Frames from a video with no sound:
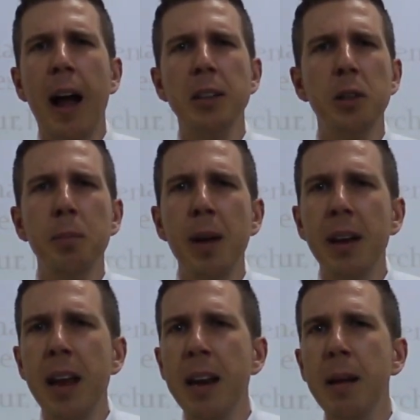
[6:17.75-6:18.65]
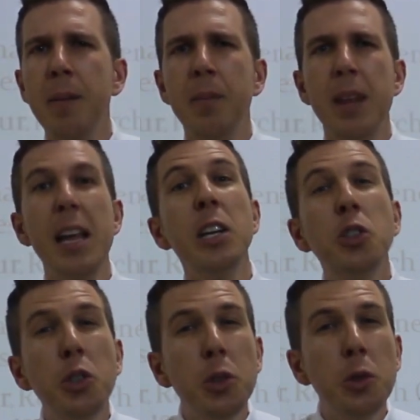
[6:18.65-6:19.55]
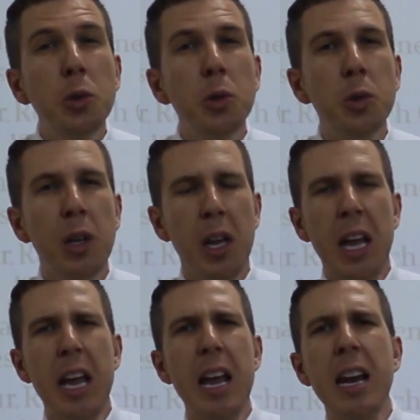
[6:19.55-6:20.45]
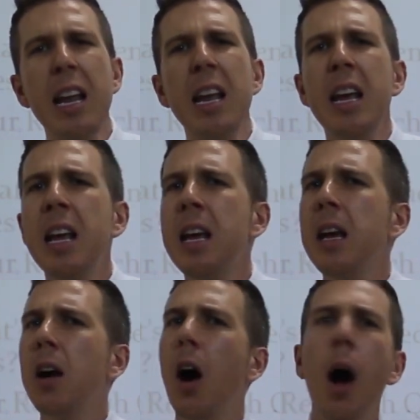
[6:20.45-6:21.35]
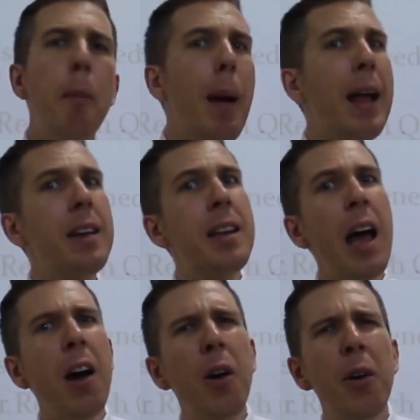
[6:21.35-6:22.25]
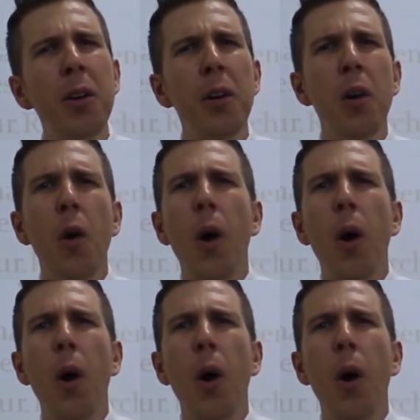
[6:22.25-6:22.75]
Has there been any issues, any up and down?